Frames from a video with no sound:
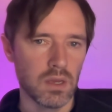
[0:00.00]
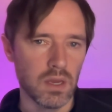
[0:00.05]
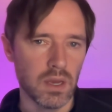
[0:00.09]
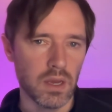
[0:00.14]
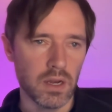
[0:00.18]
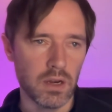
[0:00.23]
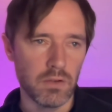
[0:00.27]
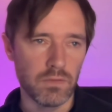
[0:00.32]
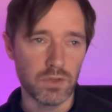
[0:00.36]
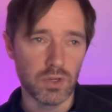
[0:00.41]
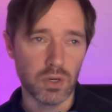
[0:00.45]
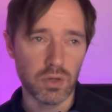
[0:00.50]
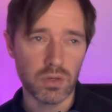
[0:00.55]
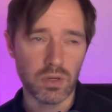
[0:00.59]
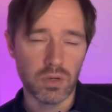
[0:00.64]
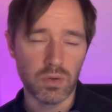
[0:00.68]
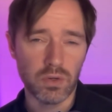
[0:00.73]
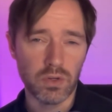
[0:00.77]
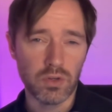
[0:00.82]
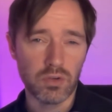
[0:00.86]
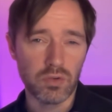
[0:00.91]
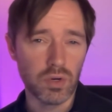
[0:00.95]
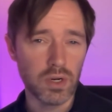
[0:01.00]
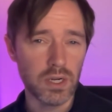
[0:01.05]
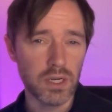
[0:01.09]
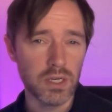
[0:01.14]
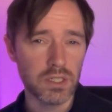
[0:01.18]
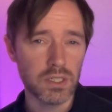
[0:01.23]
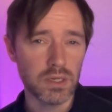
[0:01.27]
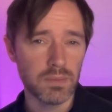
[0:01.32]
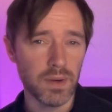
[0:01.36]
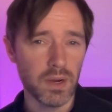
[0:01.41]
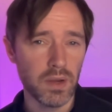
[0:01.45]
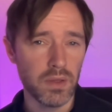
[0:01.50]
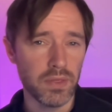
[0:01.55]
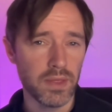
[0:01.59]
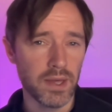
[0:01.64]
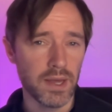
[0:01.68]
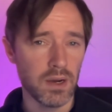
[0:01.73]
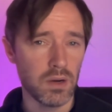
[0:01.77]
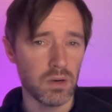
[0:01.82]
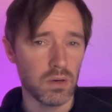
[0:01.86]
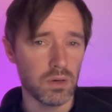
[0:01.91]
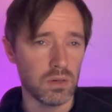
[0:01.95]
And if Doku and Grealish are both
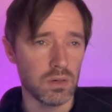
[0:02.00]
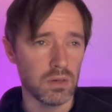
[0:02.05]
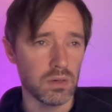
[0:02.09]
out,